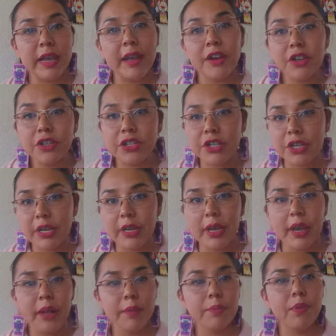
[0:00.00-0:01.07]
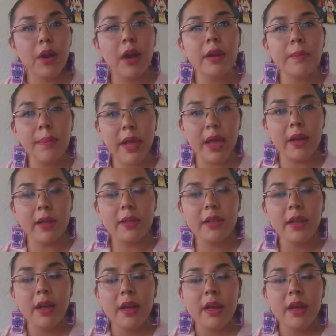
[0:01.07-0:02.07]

energy and broadband.